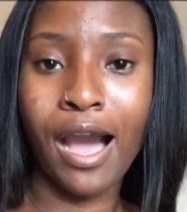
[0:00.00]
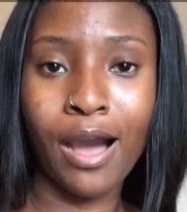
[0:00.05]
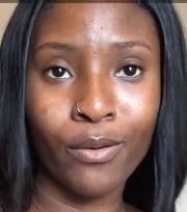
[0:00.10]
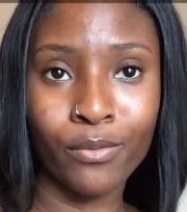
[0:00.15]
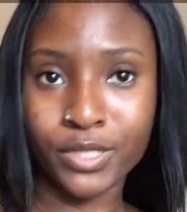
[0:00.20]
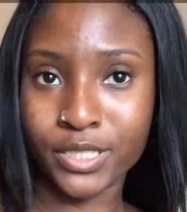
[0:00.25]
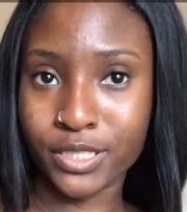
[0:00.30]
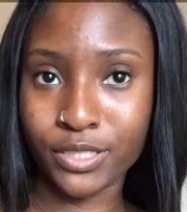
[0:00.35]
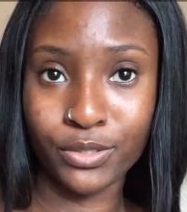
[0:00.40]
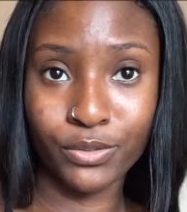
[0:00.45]

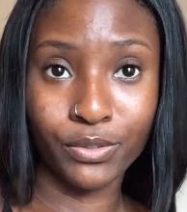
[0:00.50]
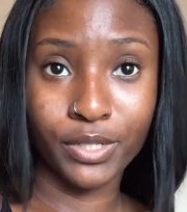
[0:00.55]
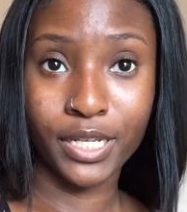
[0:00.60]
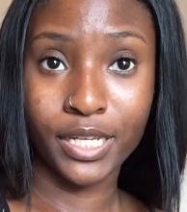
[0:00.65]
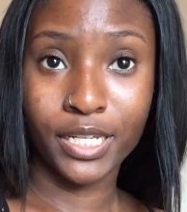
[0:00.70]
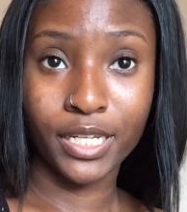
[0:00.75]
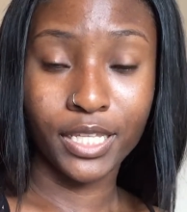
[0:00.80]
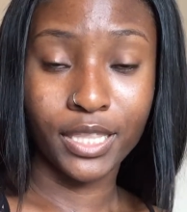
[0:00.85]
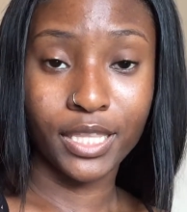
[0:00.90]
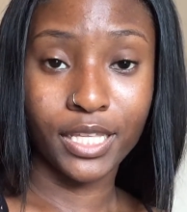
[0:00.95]
I wasn't
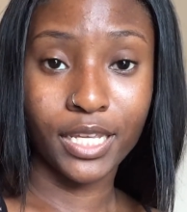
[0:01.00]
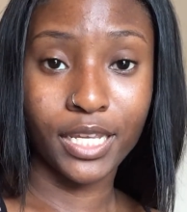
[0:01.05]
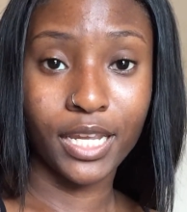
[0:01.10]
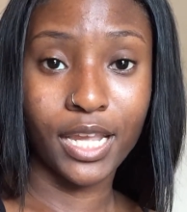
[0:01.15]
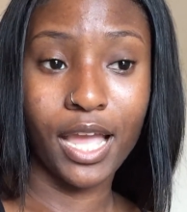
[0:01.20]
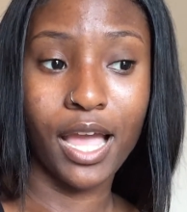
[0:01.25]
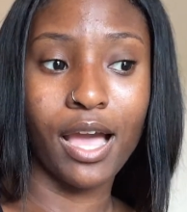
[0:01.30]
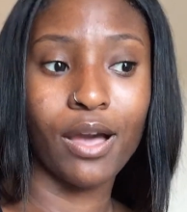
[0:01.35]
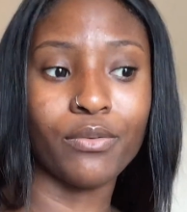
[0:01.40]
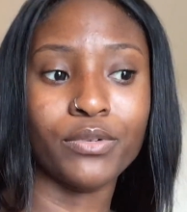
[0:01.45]
doing
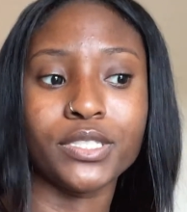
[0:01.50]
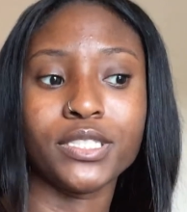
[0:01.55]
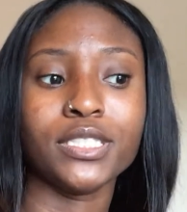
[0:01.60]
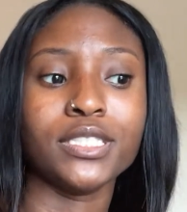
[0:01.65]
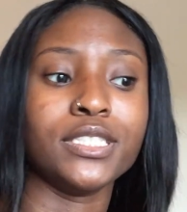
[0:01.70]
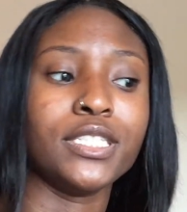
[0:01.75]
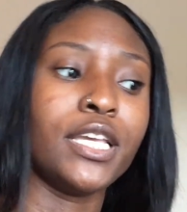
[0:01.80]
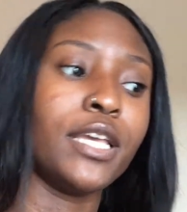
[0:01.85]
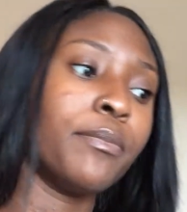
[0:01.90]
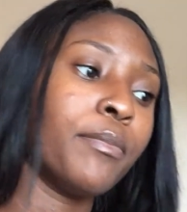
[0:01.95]
anything. I
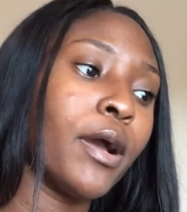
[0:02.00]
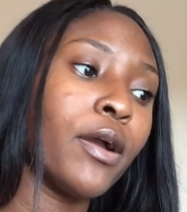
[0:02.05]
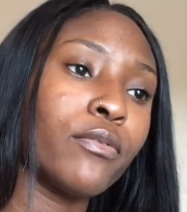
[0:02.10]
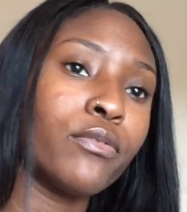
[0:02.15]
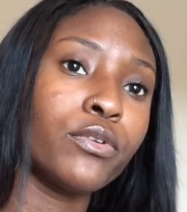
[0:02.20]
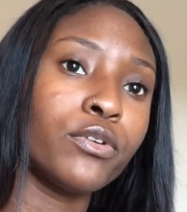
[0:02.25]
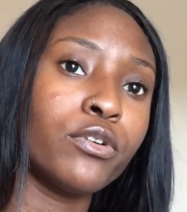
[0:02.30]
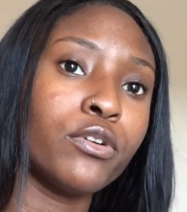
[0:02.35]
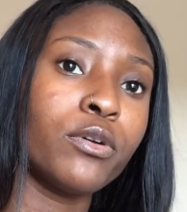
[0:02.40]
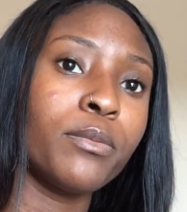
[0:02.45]
was just in my
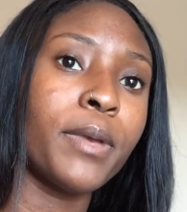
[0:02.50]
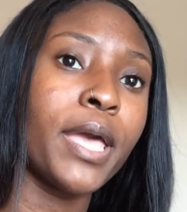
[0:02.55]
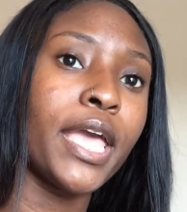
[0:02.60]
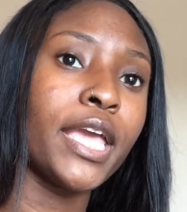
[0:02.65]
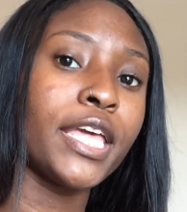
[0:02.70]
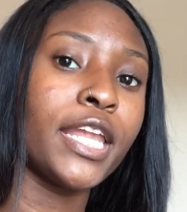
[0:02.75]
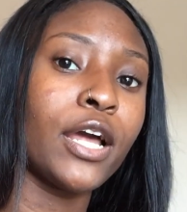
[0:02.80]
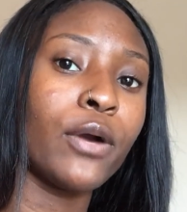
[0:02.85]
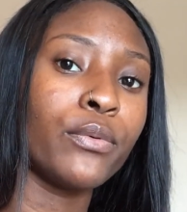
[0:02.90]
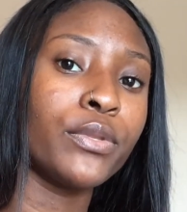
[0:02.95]
room
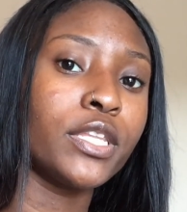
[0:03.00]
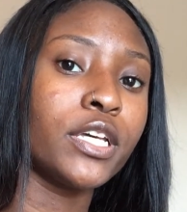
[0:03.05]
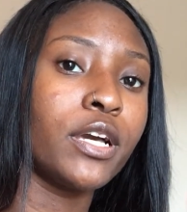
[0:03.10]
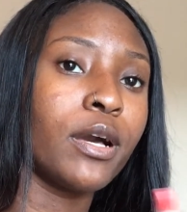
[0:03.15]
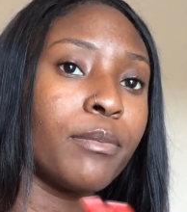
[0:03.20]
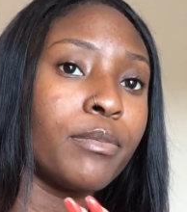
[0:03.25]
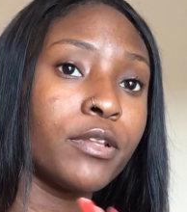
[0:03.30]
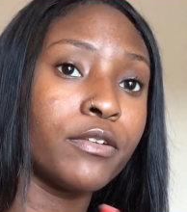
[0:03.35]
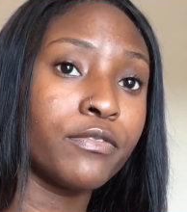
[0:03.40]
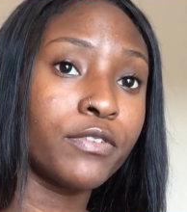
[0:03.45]
hanging out with a
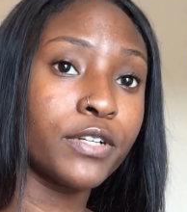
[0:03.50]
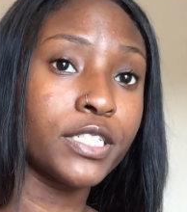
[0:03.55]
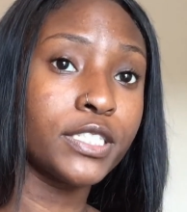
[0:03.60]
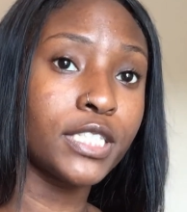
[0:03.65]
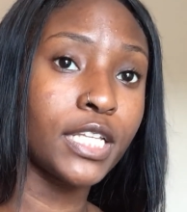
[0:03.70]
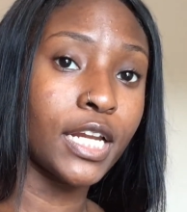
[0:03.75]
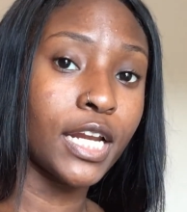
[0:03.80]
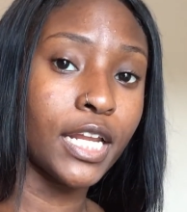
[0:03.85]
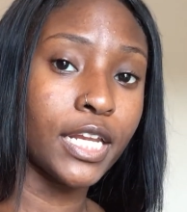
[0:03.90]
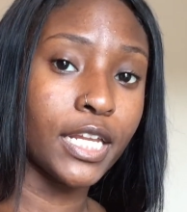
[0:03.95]
couple of
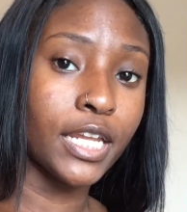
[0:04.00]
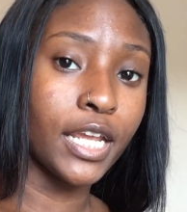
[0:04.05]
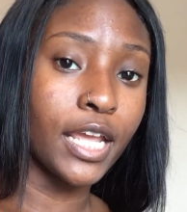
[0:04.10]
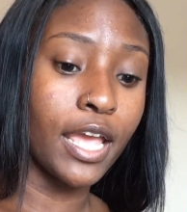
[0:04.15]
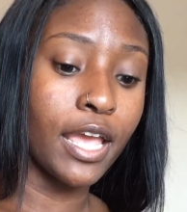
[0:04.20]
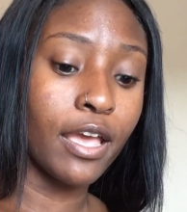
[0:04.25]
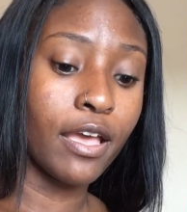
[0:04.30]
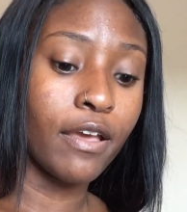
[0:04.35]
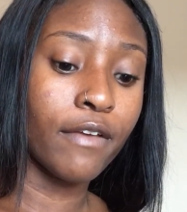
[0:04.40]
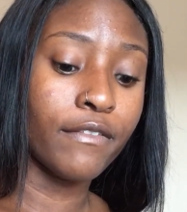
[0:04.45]
friends that I
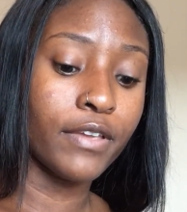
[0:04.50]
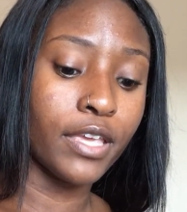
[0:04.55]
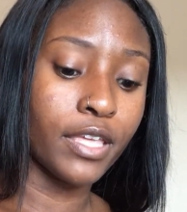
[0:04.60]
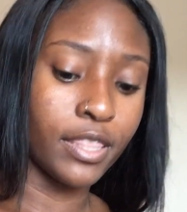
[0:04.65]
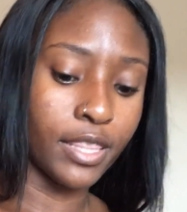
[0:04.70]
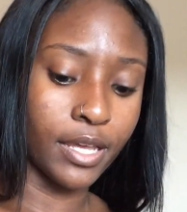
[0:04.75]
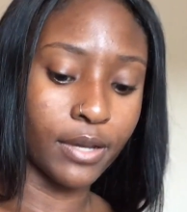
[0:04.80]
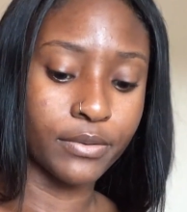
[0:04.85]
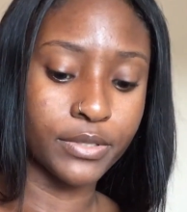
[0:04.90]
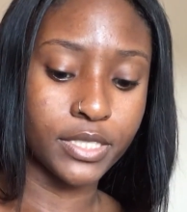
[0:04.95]
did have,
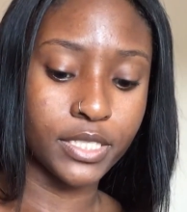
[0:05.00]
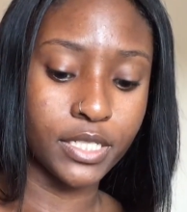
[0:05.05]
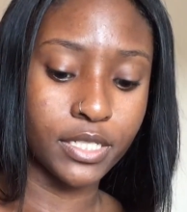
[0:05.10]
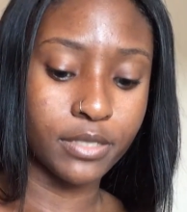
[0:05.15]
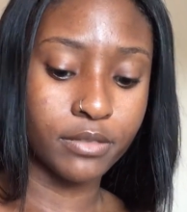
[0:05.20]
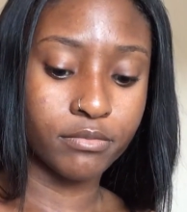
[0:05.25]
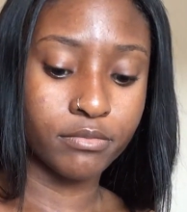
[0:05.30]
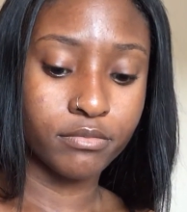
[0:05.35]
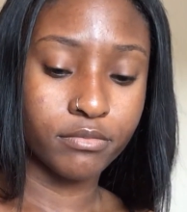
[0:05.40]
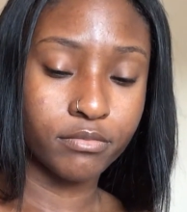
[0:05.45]
and that was
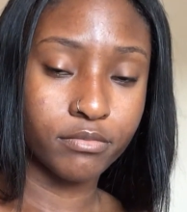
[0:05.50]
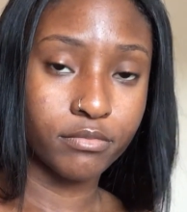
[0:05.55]
it.